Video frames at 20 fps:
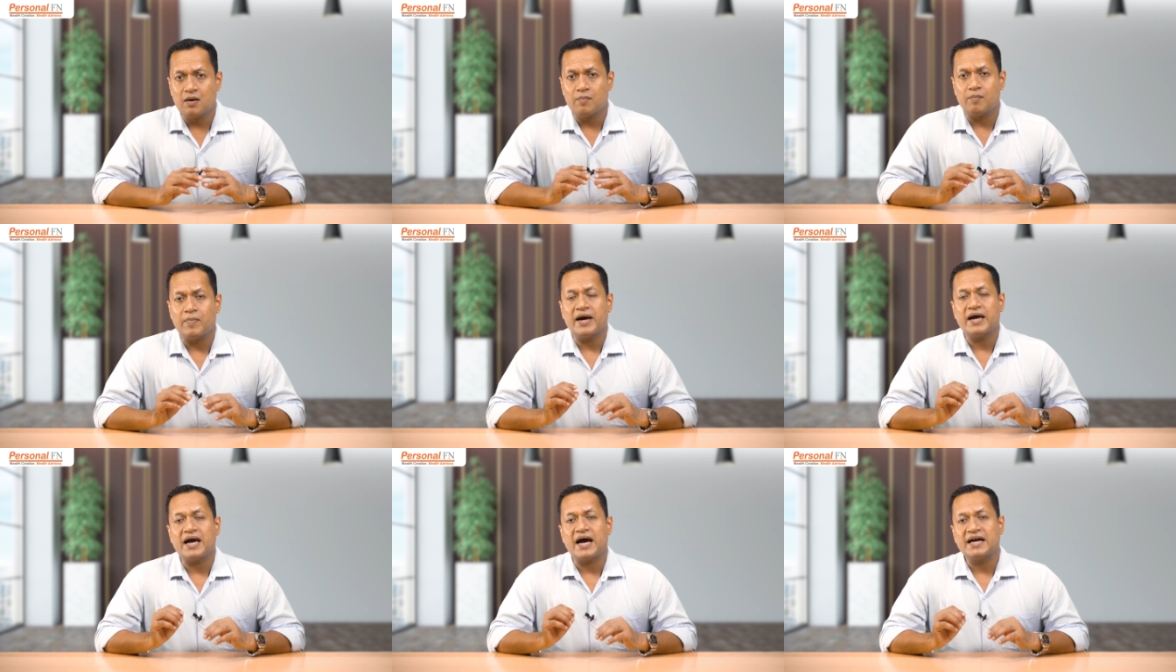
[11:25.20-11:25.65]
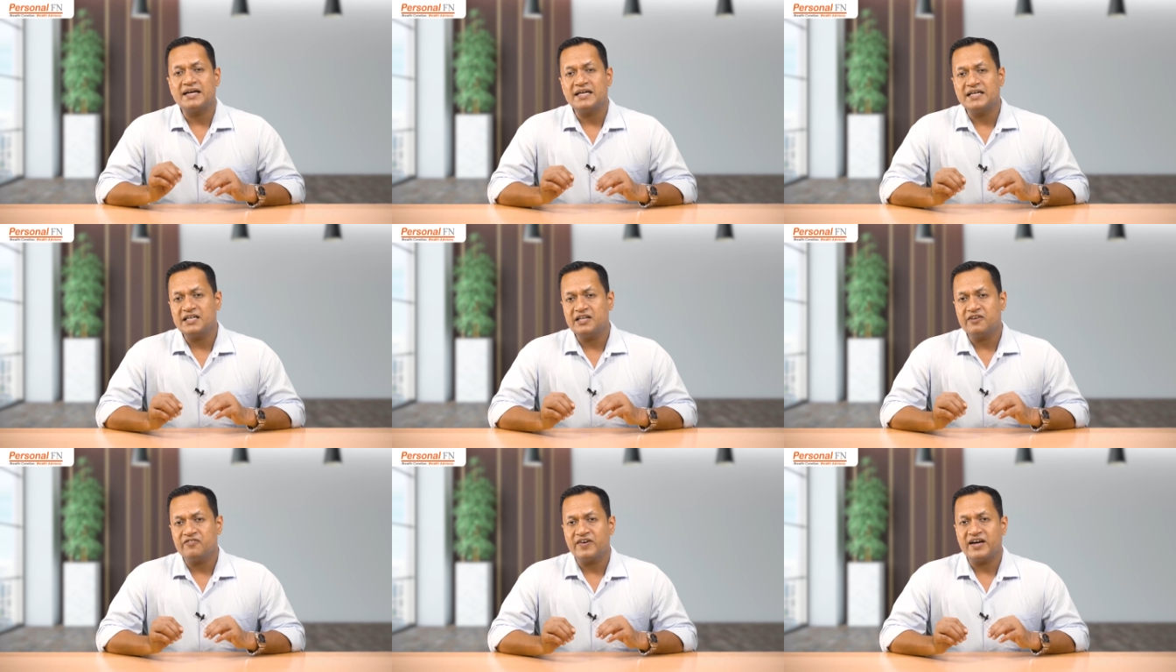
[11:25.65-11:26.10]
By
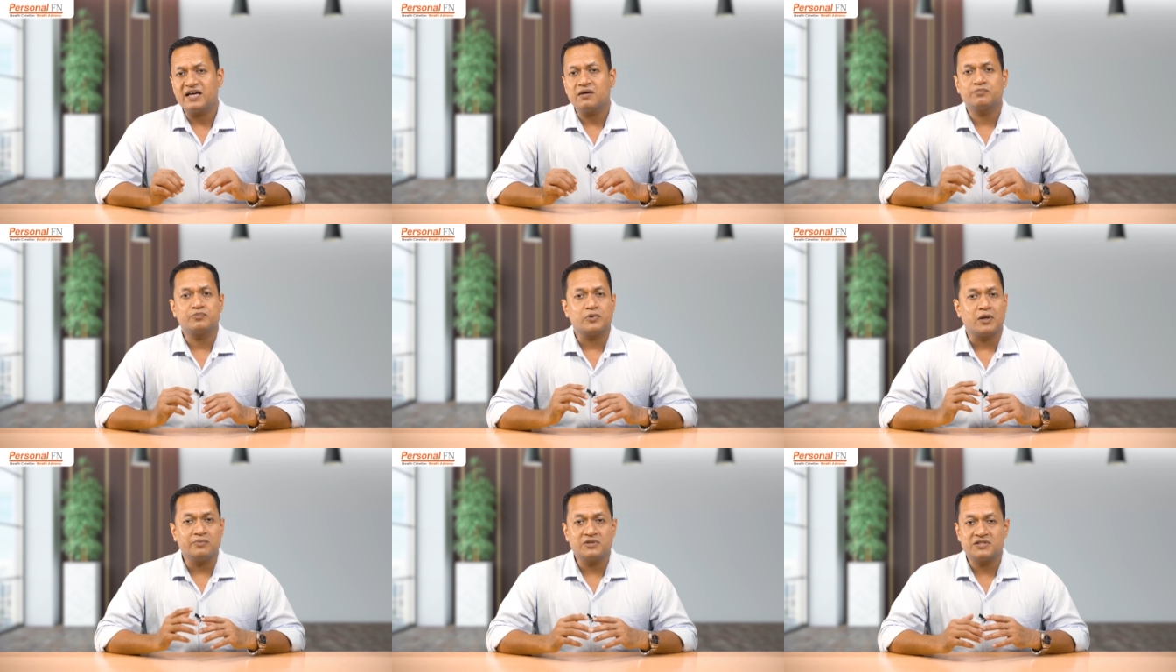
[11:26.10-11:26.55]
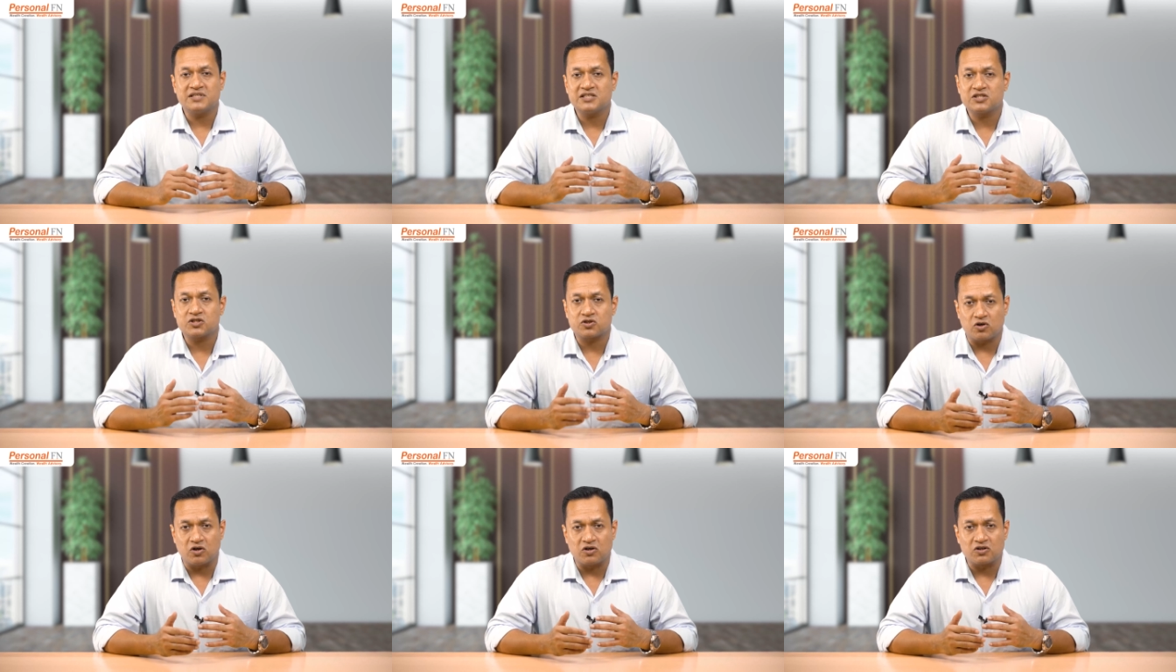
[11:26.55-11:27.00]
identifying promising
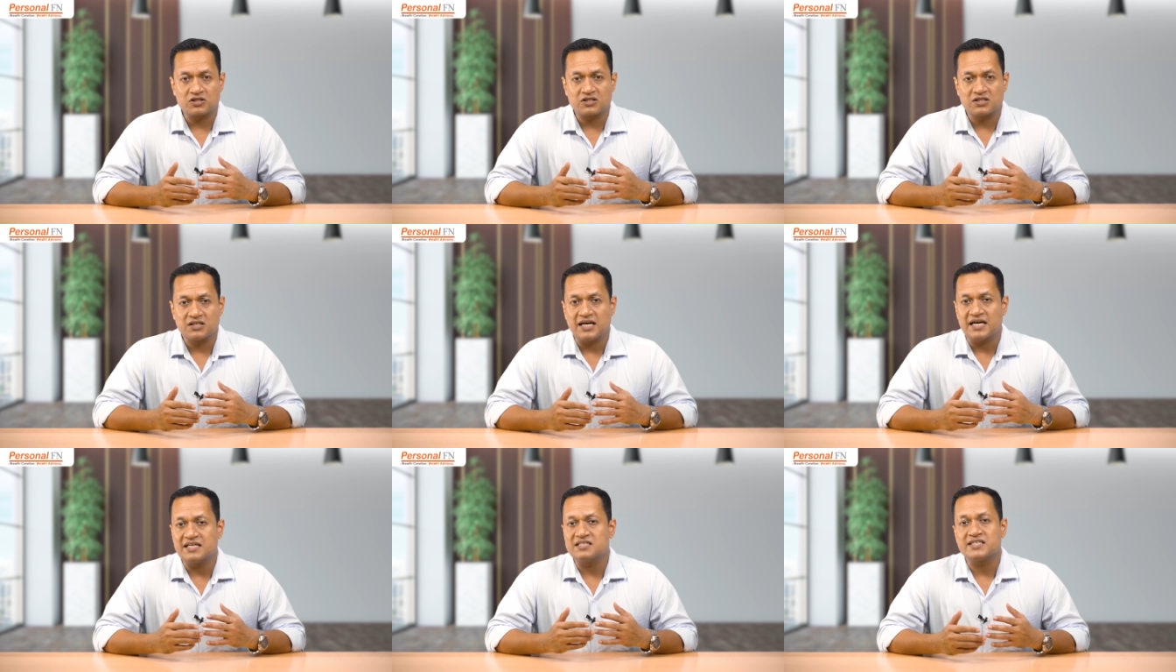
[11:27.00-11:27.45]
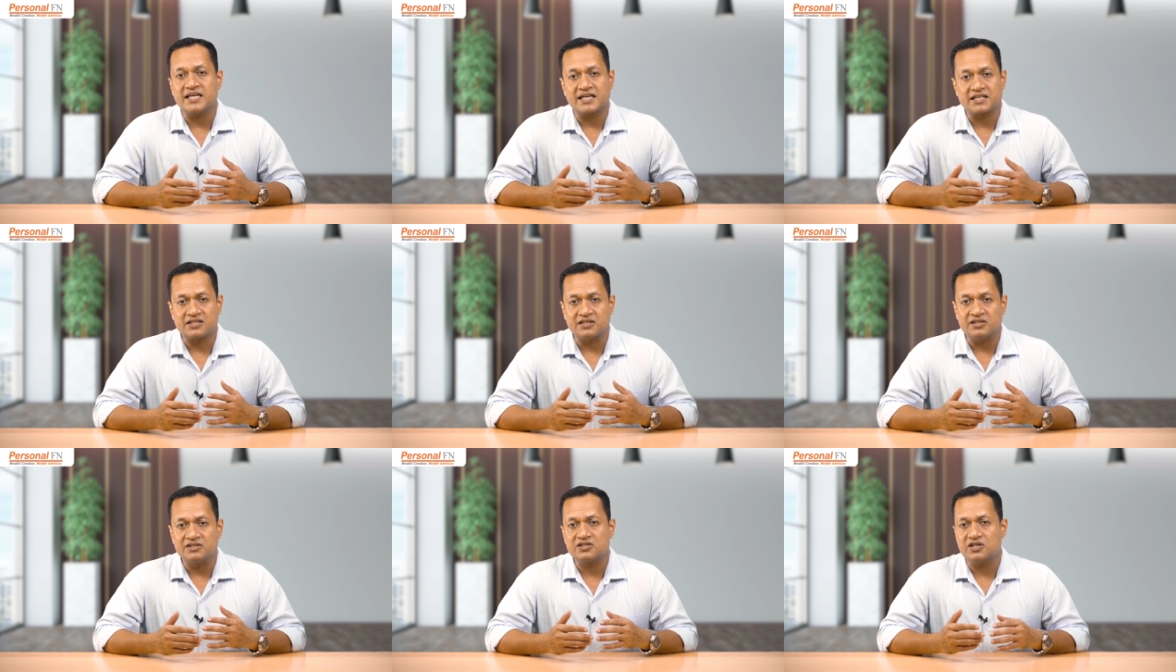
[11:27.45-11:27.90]
stocks and
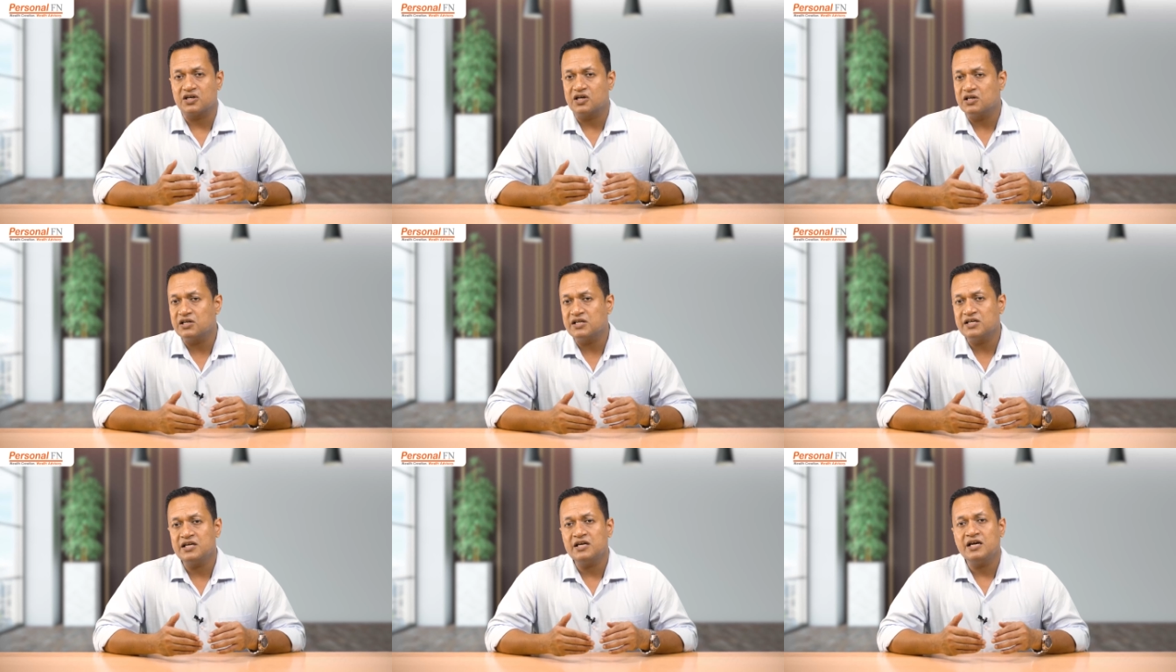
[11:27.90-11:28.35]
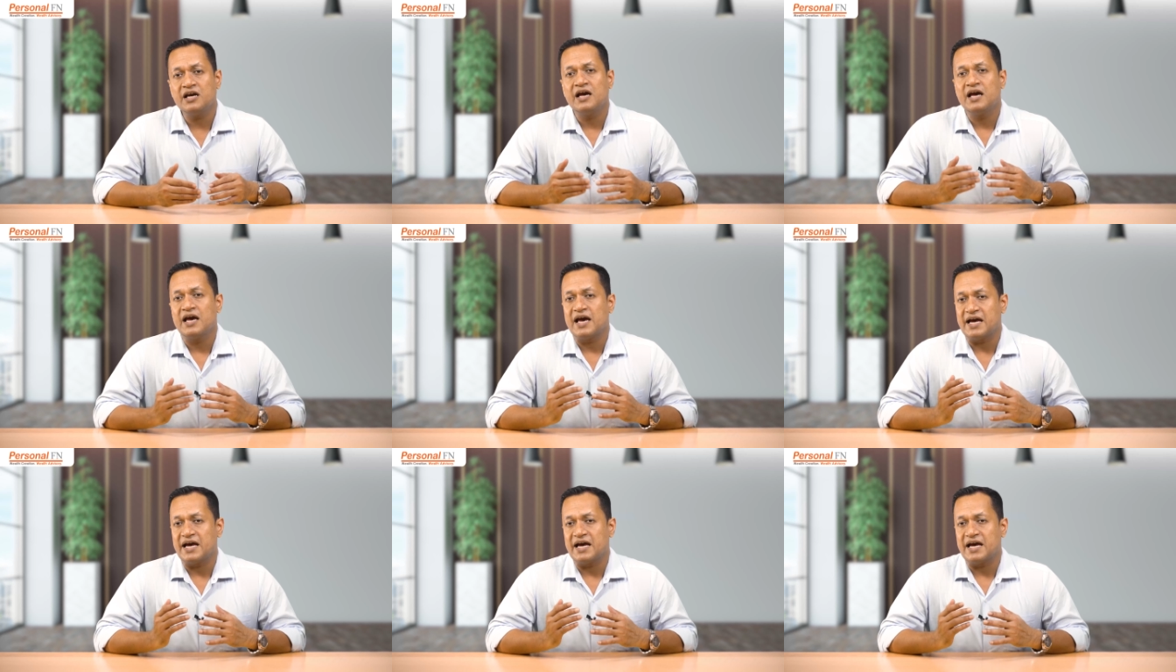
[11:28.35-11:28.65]
sectors early